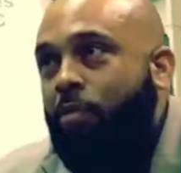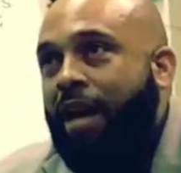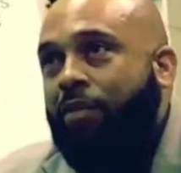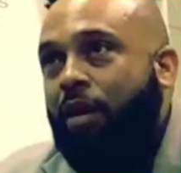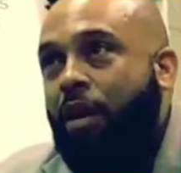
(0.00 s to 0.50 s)
We
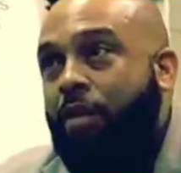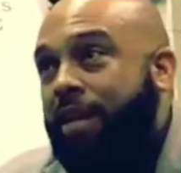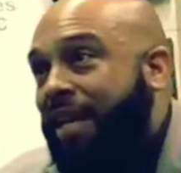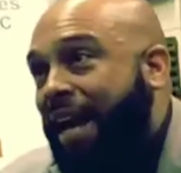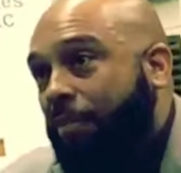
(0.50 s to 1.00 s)
have an Army
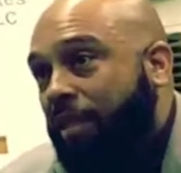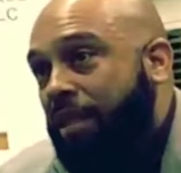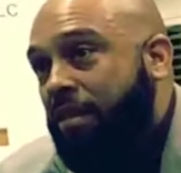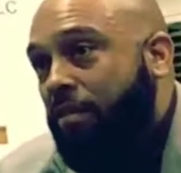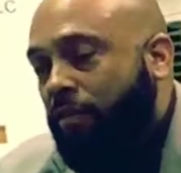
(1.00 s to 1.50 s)
captain
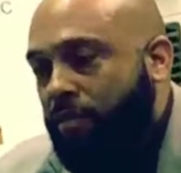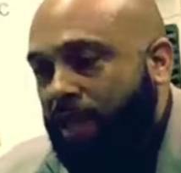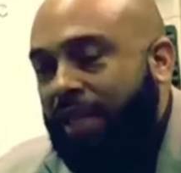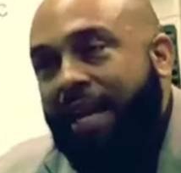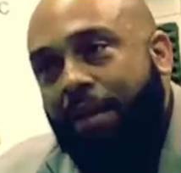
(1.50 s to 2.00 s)
from
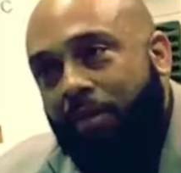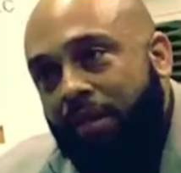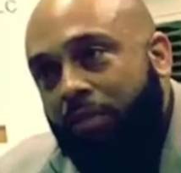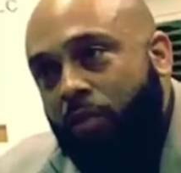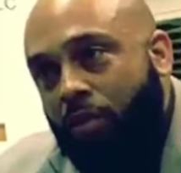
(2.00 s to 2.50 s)

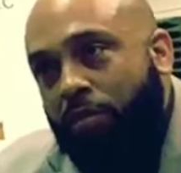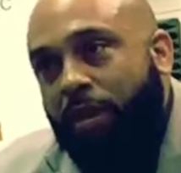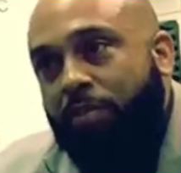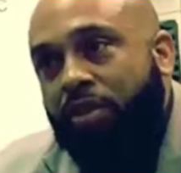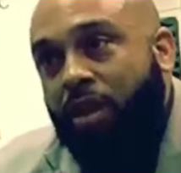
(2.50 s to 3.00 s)
Indianapolis. We're going to
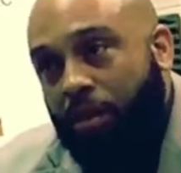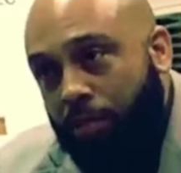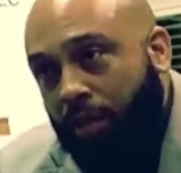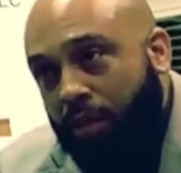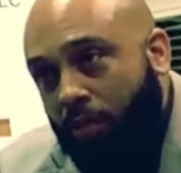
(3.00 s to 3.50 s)
publish her
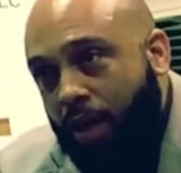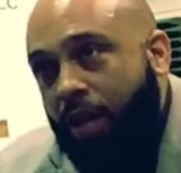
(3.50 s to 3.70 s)
book as well.